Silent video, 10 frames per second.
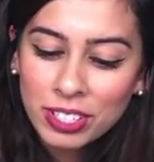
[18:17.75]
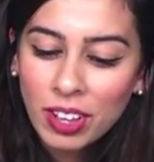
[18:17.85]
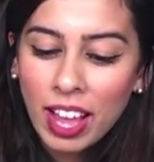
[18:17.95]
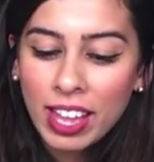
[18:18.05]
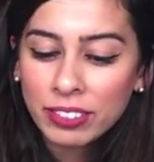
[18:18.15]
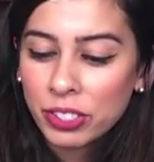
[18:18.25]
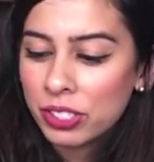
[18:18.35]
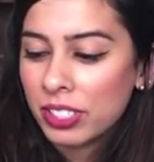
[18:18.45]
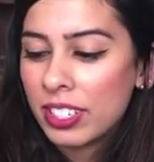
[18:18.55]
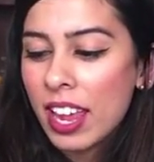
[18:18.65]
So I have
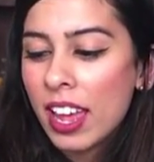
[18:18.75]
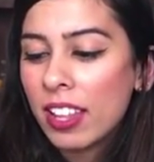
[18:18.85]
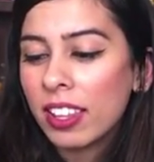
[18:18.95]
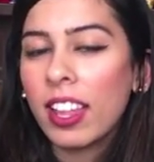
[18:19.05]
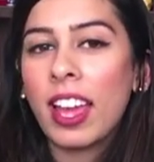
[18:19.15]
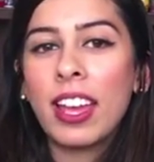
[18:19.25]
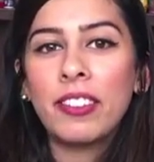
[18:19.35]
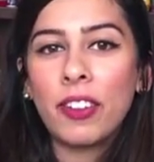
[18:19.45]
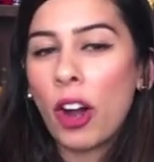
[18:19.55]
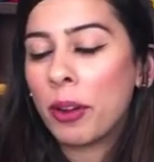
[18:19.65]
Chanel, I
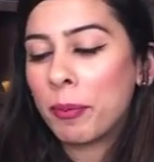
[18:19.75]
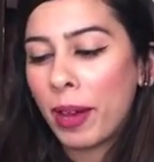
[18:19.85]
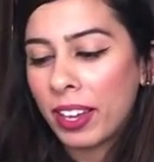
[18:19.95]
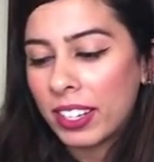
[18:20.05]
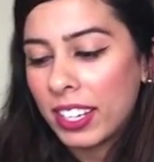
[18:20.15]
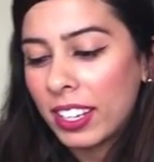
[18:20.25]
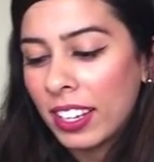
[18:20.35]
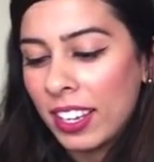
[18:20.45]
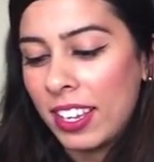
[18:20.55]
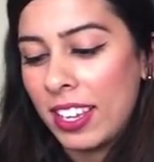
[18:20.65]
have Armani,
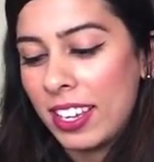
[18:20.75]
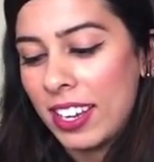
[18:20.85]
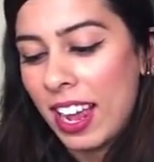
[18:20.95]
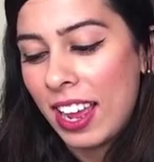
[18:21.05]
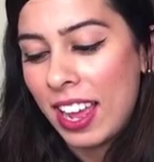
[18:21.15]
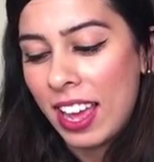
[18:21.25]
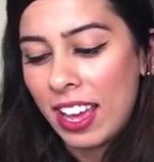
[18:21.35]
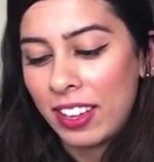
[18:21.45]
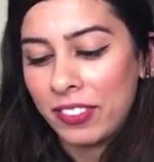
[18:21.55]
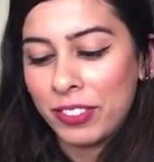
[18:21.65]
and I
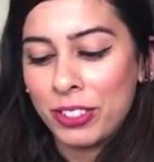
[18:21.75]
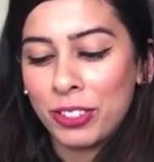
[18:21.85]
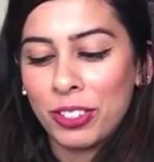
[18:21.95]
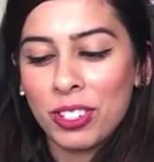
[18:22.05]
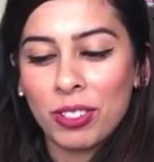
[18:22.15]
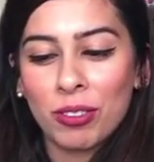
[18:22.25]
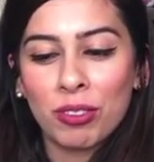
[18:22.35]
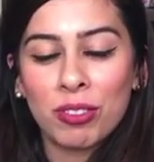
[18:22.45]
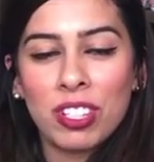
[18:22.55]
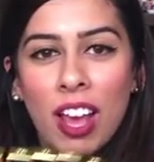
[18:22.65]
have the
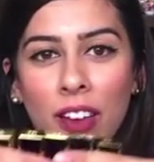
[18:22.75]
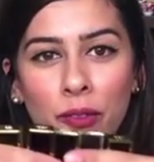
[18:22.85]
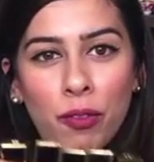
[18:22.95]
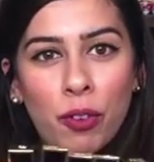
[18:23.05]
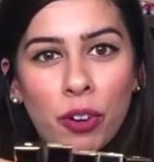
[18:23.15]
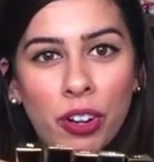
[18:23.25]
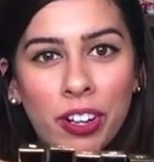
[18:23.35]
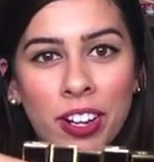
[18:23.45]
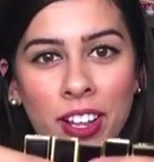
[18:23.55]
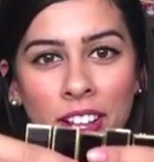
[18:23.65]
new Tom Ford